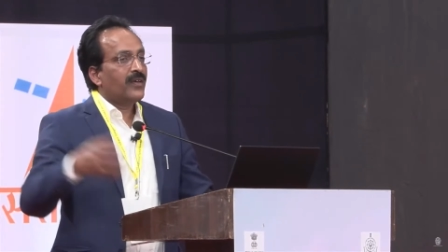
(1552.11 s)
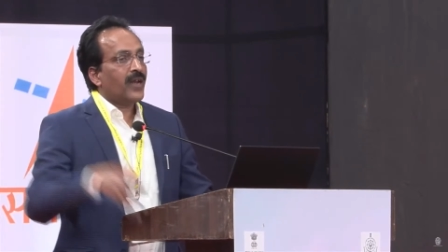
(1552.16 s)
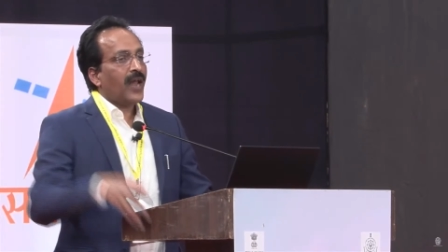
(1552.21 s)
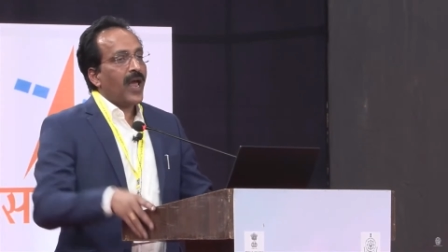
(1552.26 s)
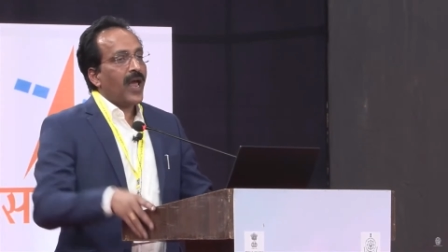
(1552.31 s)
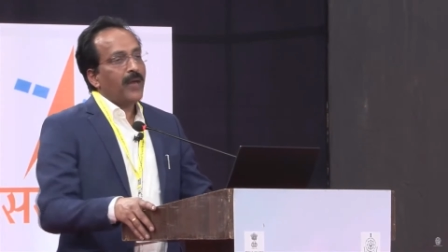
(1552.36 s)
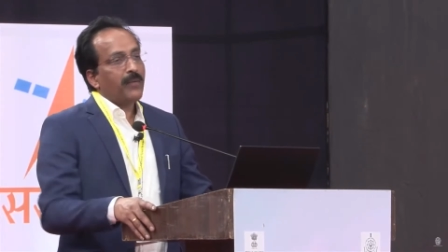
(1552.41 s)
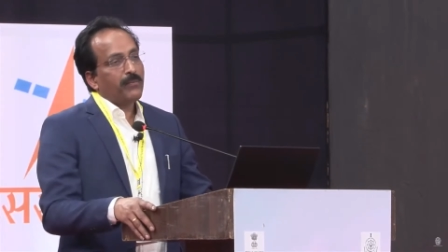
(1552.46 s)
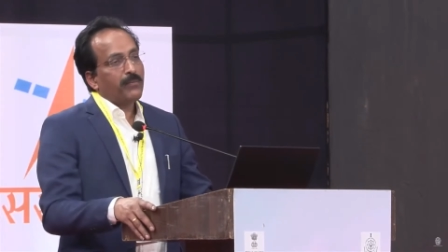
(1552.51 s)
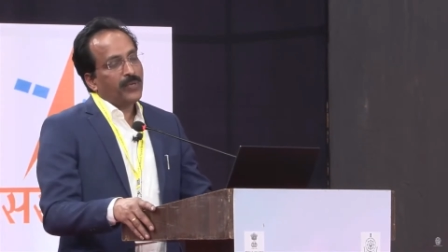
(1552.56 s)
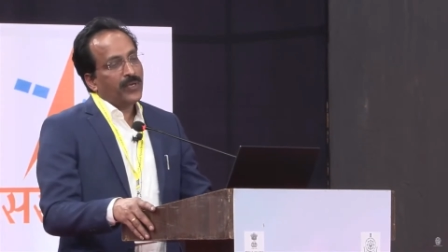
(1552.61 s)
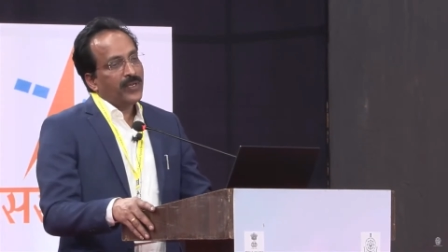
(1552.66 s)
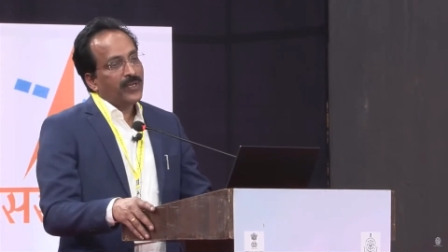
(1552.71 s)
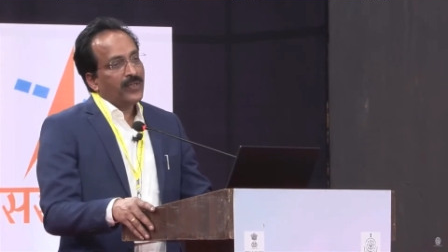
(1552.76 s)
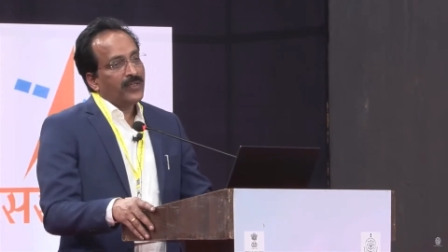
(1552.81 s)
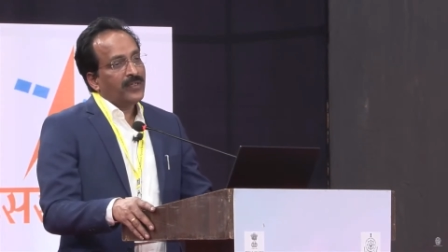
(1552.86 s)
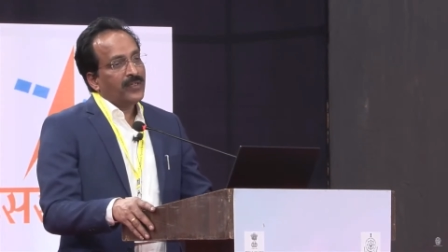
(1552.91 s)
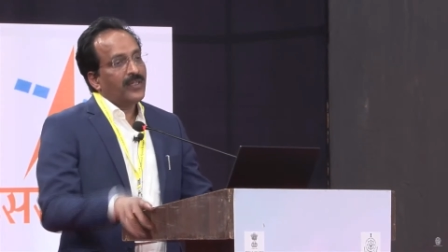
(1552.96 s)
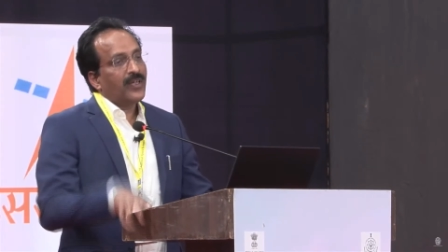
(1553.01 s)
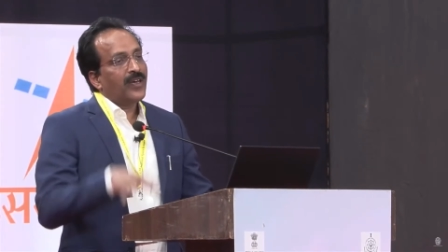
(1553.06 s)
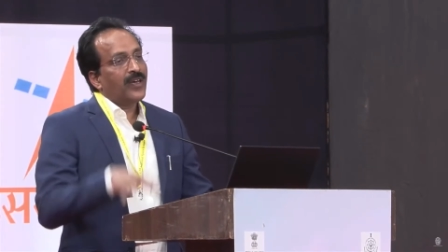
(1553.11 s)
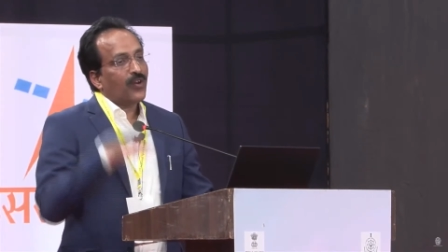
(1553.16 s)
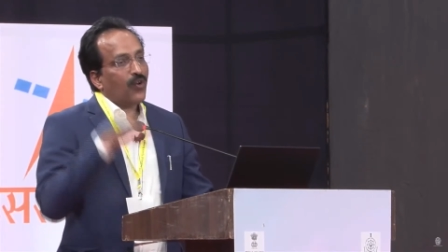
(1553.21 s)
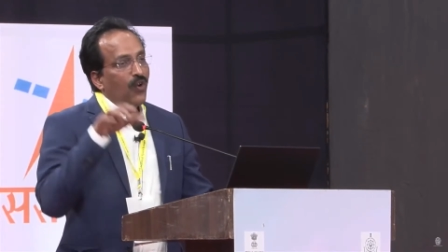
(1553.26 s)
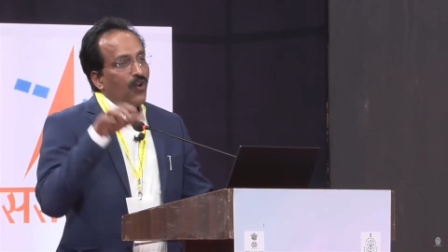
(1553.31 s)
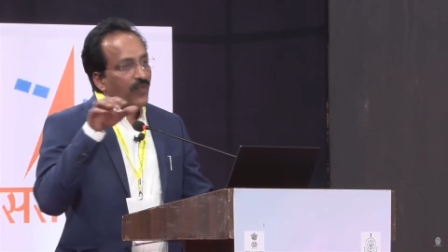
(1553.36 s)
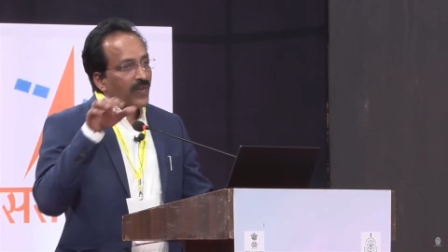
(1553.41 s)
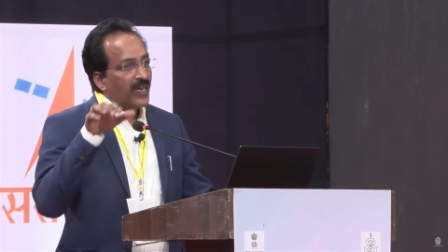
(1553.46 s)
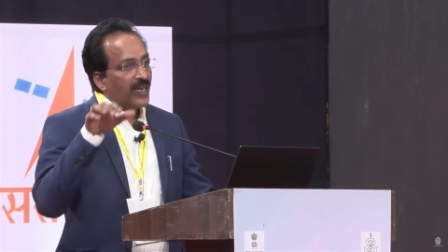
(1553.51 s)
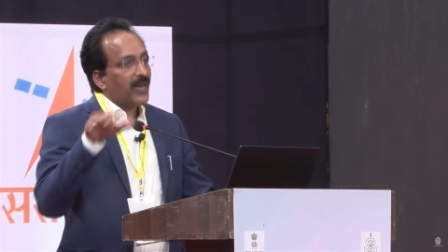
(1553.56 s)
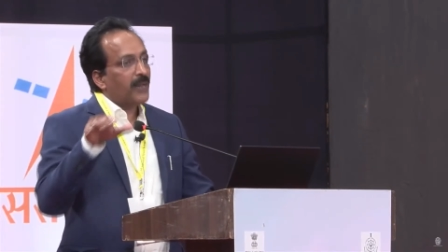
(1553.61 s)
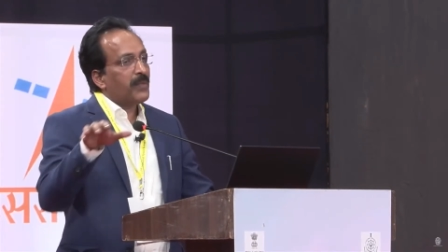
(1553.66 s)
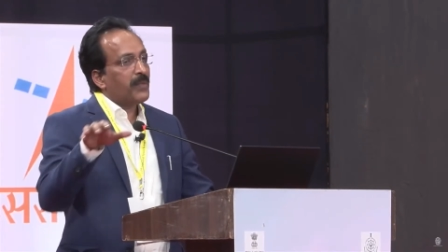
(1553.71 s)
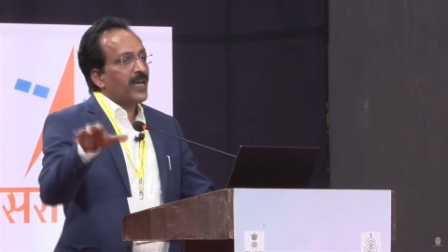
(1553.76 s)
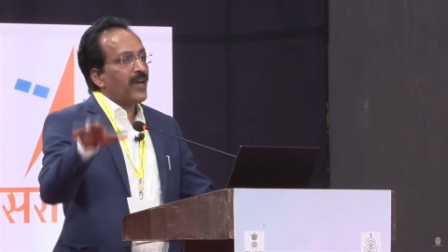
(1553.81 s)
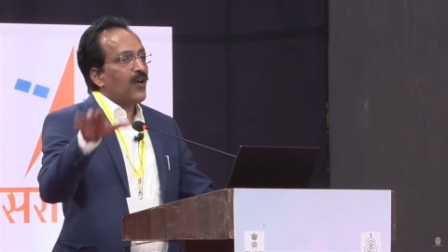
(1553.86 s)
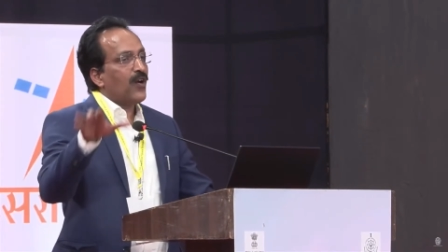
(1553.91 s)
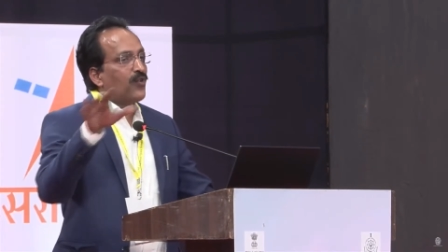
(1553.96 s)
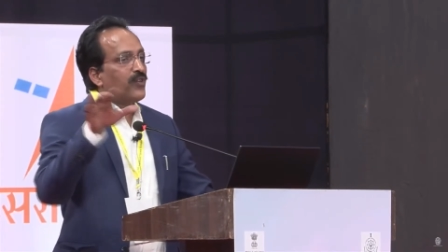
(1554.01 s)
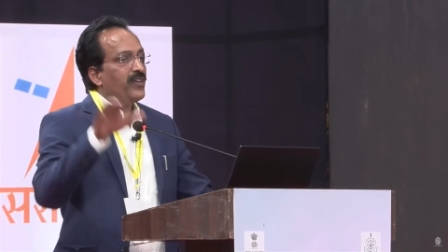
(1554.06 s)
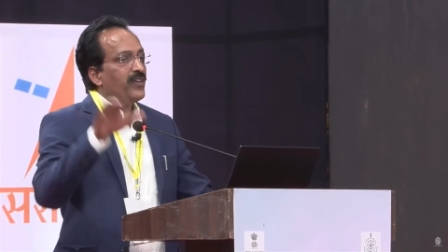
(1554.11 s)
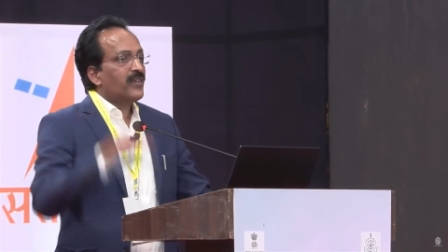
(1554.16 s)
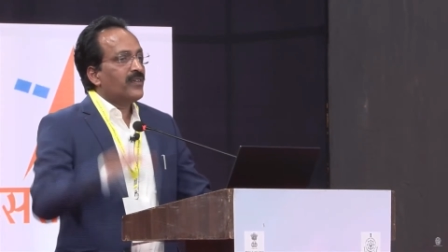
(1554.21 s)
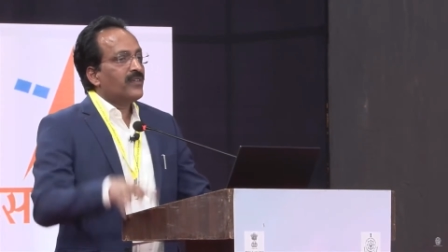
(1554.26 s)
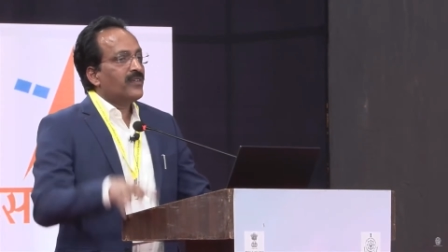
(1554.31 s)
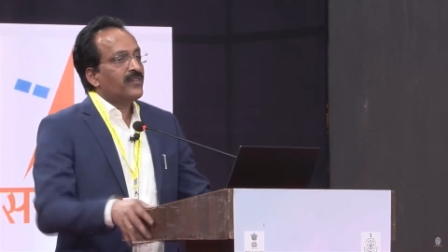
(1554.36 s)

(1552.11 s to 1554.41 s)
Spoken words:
RAM, the rover coming out.